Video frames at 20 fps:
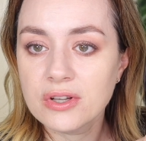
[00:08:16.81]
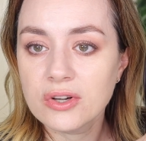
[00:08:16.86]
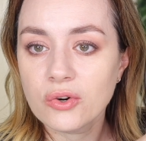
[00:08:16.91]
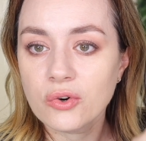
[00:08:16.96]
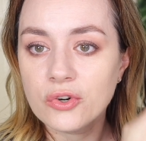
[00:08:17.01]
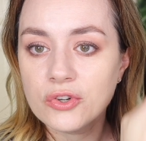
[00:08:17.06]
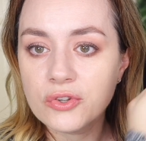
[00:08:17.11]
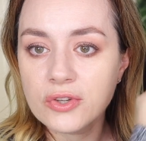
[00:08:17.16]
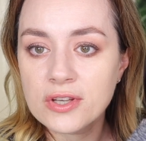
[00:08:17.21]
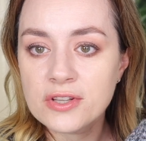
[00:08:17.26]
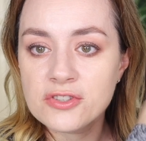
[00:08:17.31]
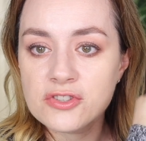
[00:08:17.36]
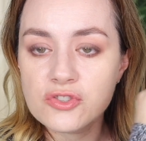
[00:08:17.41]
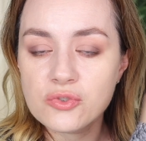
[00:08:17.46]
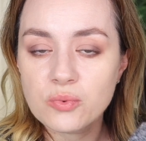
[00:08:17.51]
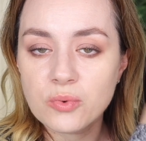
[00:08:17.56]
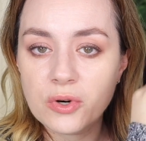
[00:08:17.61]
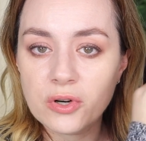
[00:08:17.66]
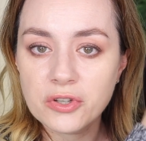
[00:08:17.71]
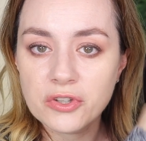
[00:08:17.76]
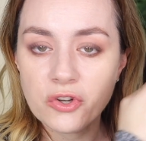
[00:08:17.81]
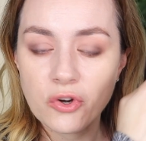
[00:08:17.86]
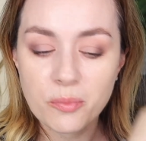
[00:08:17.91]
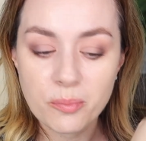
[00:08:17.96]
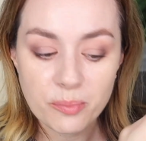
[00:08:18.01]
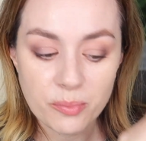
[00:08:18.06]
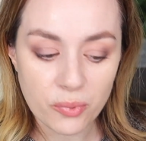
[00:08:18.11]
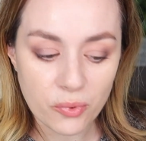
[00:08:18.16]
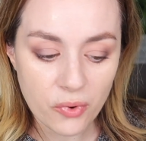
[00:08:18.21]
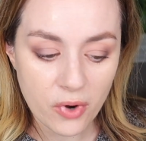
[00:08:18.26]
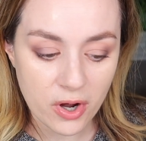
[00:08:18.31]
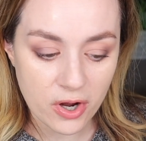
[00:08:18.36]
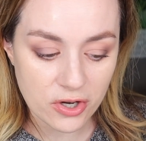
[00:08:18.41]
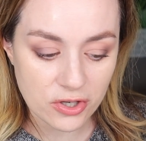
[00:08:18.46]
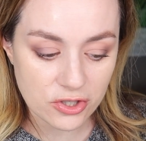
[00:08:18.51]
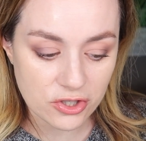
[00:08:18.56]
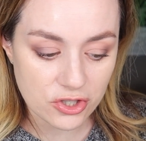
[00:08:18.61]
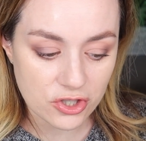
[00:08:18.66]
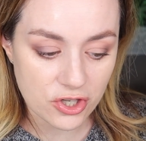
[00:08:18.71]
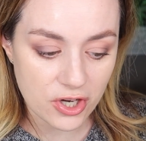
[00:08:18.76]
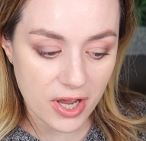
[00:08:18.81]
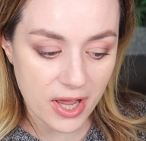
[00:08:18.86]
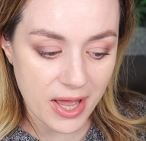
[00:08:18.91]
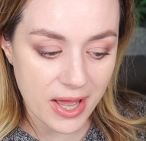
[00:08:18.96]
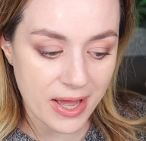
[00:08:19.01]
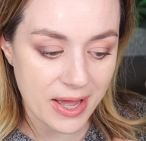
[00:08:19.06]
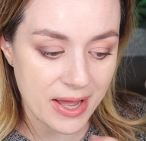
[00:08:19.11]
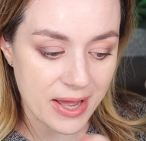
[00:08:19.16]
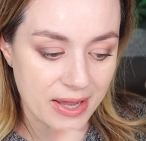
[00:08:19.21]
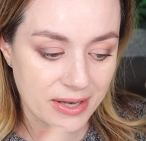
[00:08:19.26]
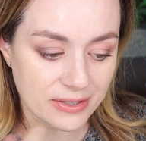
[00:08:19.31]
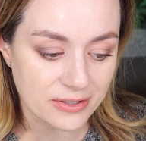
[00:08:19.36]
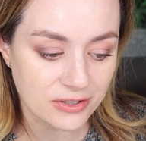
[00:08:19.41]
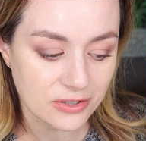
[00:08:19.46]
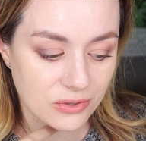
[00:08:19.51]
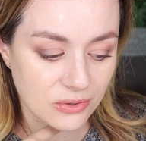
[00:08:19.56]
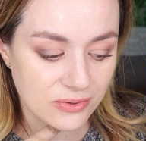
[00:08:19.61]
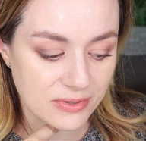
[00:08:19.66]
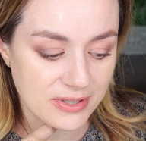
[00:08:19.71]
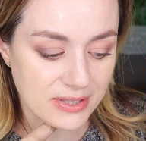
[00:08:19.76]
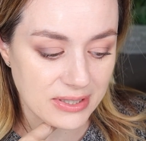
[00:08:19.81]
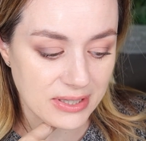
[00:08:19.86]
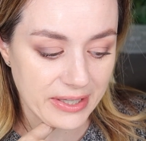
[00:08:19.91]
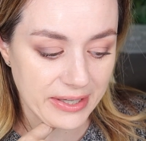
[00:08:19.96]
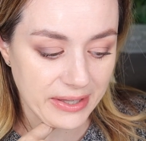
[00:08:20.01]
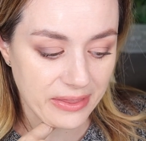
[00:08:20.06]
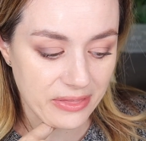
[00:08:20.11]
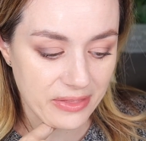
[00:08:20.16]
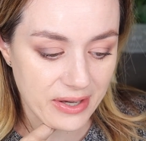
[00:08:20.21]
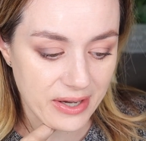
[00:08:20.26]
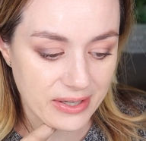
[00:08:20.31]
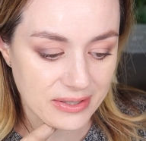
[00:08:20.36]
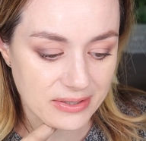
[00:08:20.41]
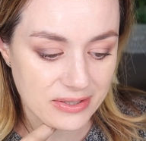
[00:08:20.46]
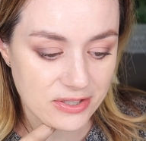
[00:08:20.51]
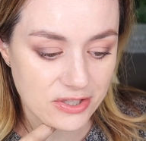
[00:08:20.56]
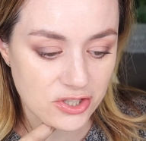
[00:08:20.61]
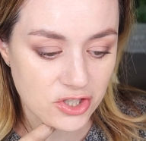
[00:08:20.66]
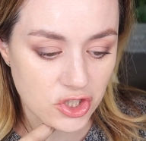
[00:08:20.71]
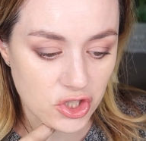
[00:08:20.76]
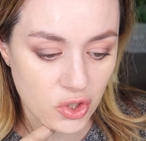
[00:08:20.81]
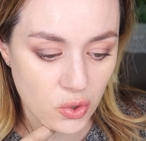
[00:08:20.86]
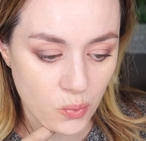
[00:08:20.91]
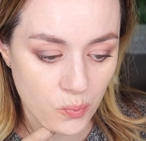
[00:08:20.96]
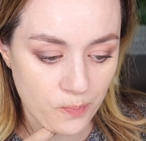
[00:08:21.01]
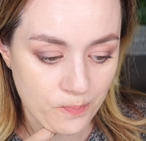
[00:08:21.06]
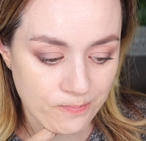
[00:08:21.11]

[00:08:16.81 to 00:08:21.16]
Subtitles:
or you can swirl your brush and use it like that. So